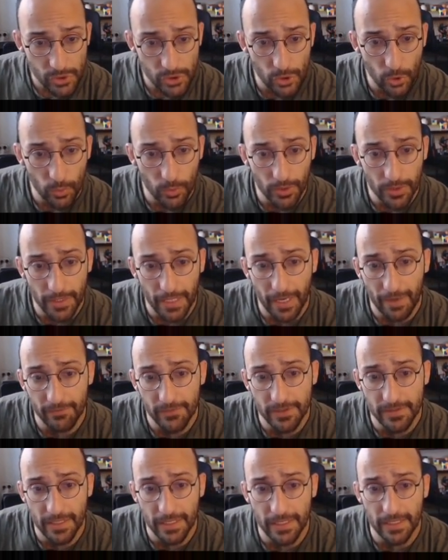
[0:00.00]
So we're gonna
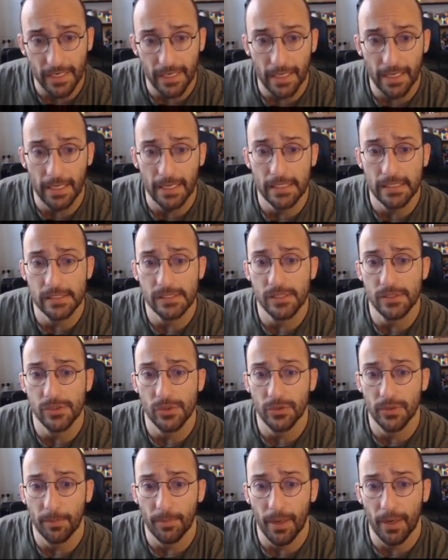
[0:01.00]
have the data as
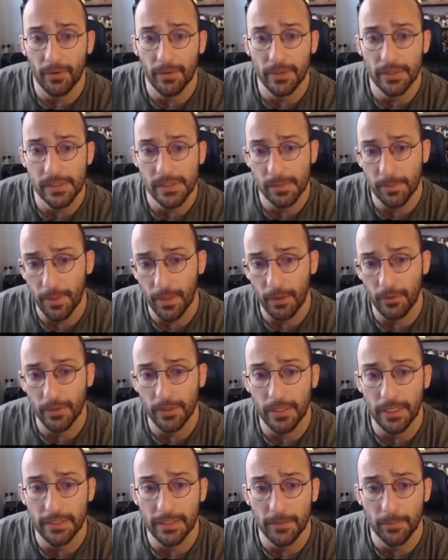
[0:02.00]
so the parent is
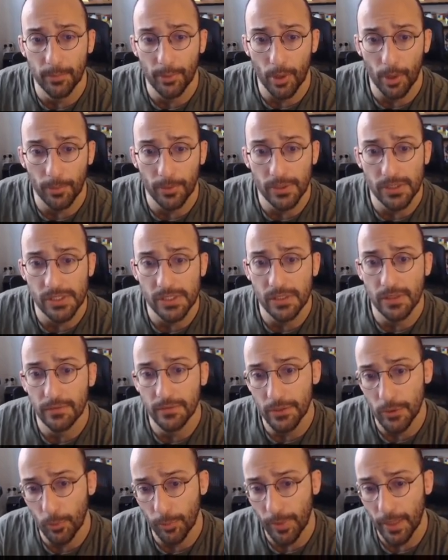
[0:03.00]
parent, and then the properties
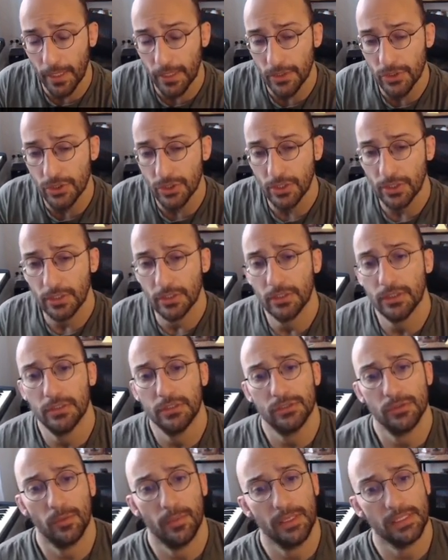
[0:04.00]
new page.
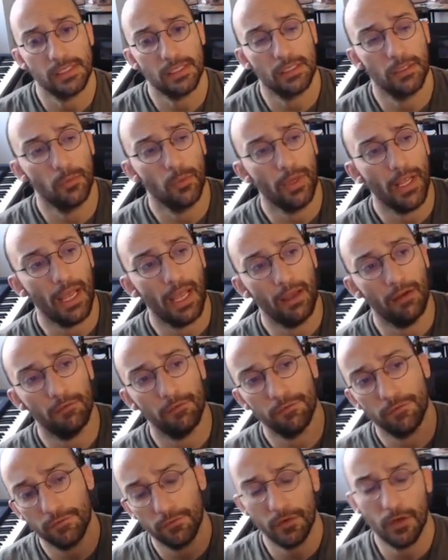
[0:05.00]
So basically we
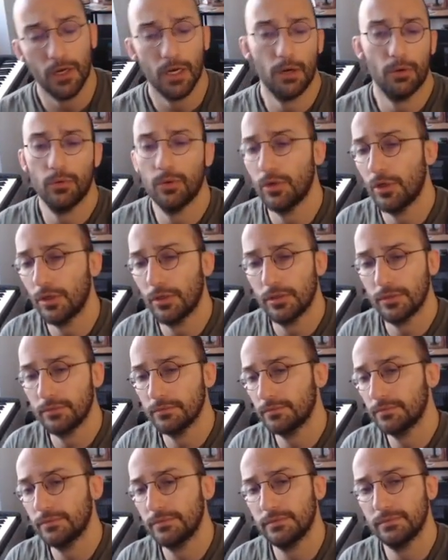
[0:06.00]
have our
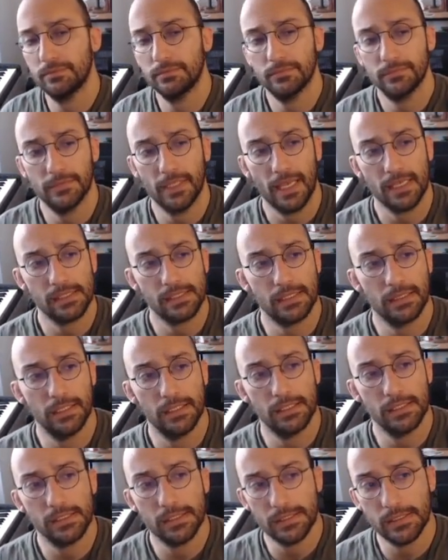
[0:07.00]
task
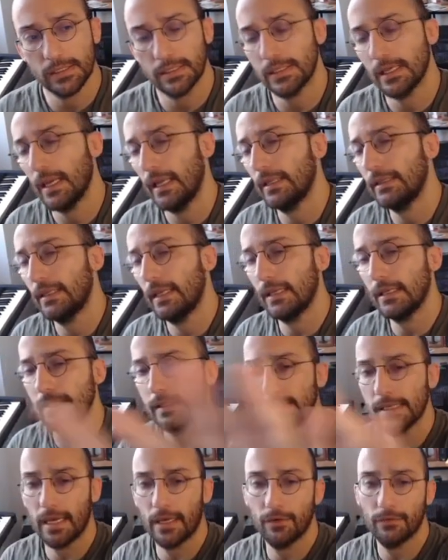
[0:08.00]
list and then
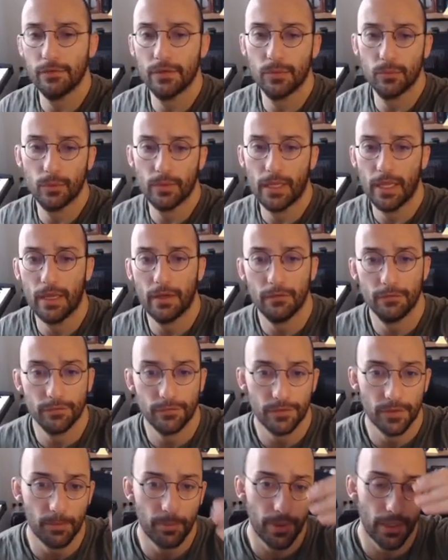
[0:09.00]
inside of it we
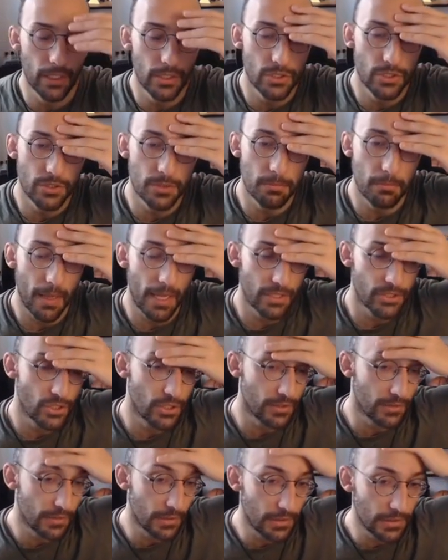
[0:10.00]
have the page
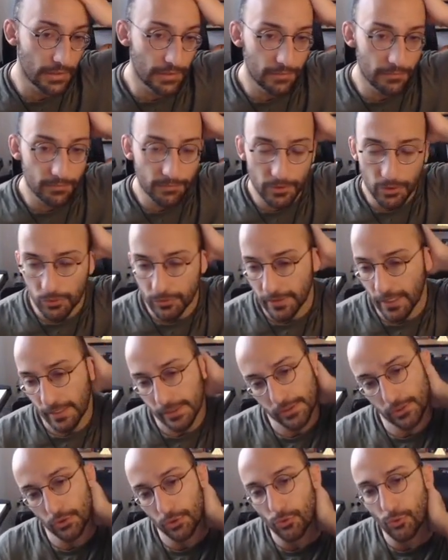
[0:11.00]
matching the new
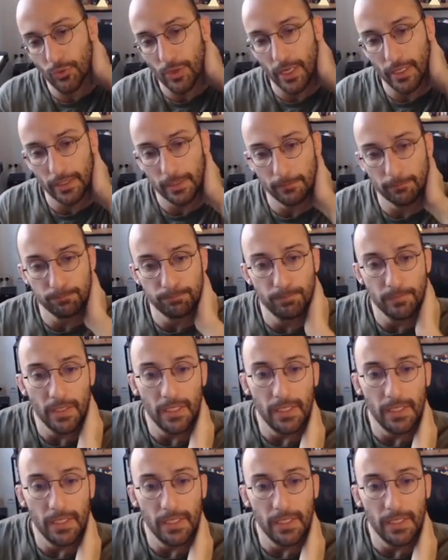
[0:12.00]
task you're creating.